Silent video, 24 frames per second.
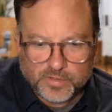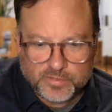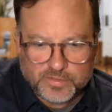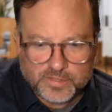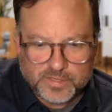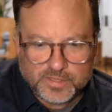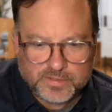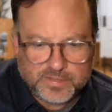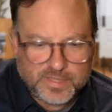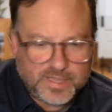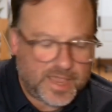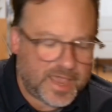I
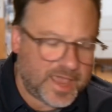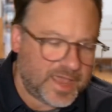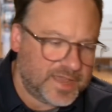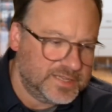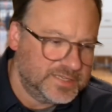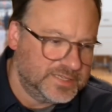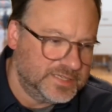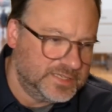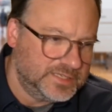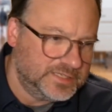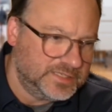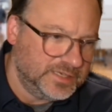think the
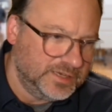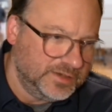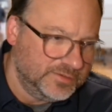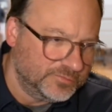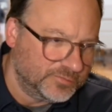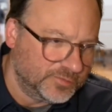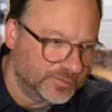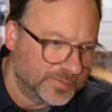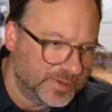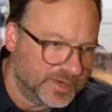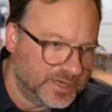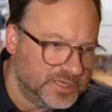access to
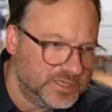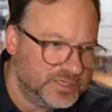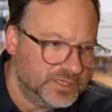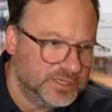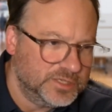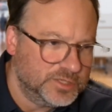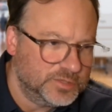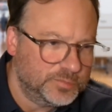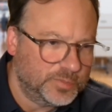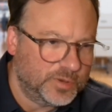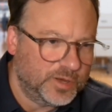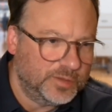
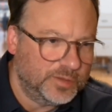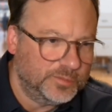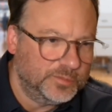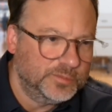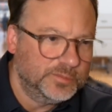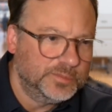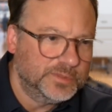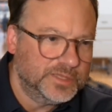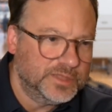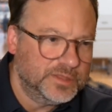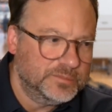information is probably